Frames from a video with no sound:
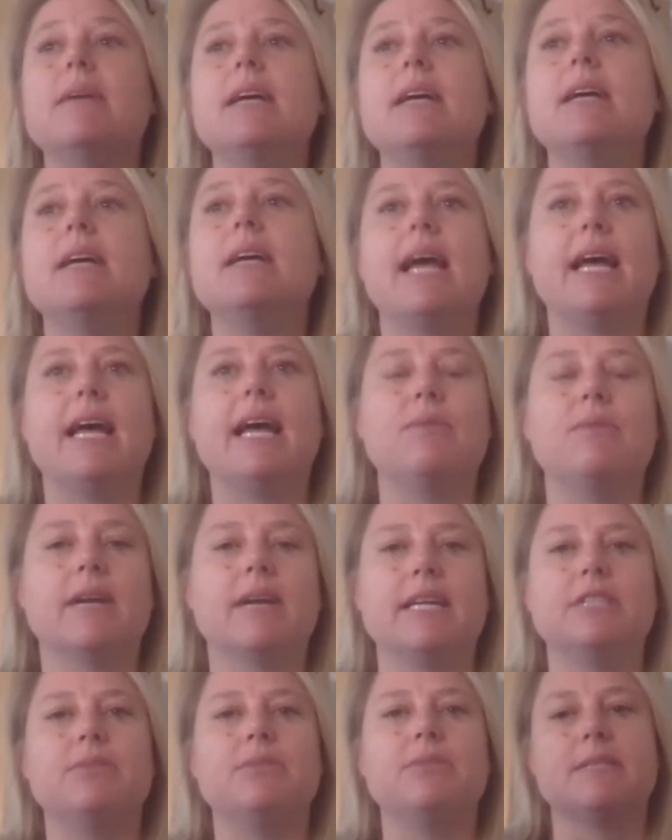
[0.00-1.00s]
and working
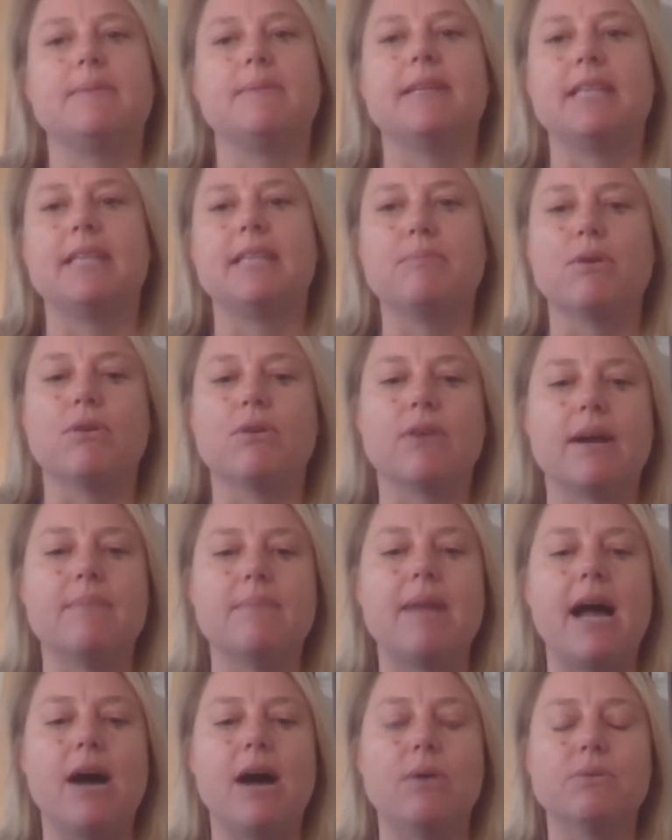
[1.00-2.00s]
to expand that program
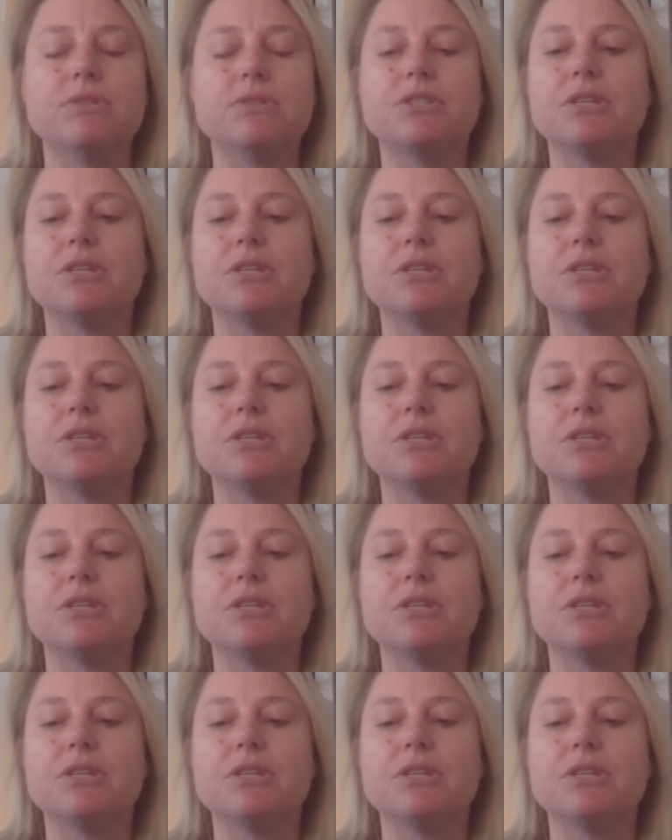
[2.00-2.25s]
out.